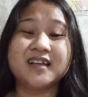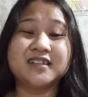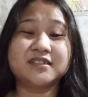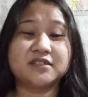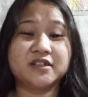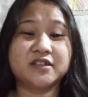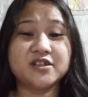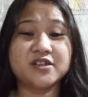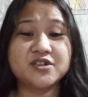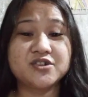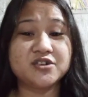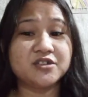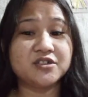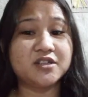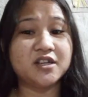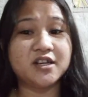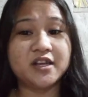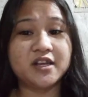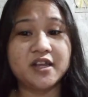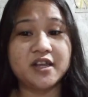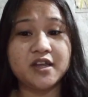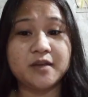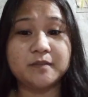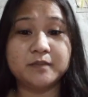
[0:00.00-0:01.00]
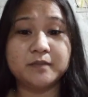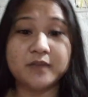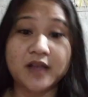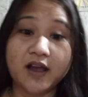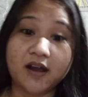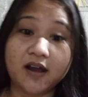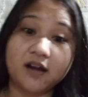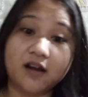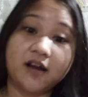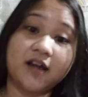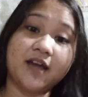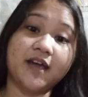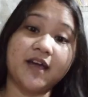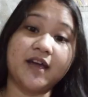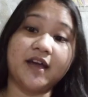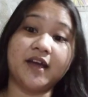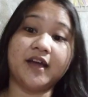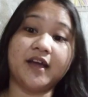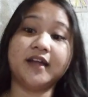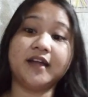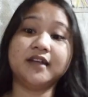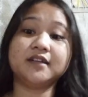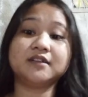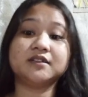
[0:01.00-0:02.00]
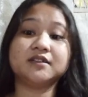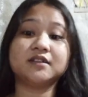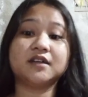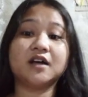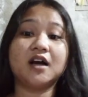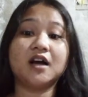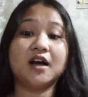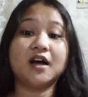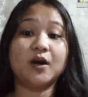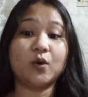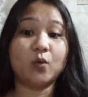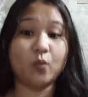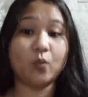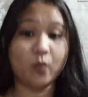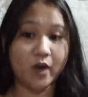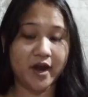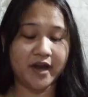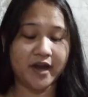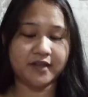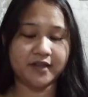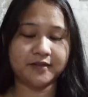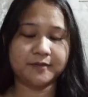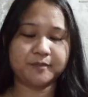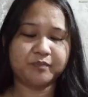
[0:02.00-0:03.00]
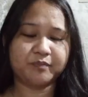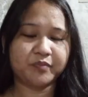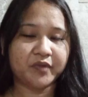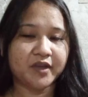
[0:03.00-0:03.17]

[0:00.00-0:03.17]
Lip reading: traditionally black and white.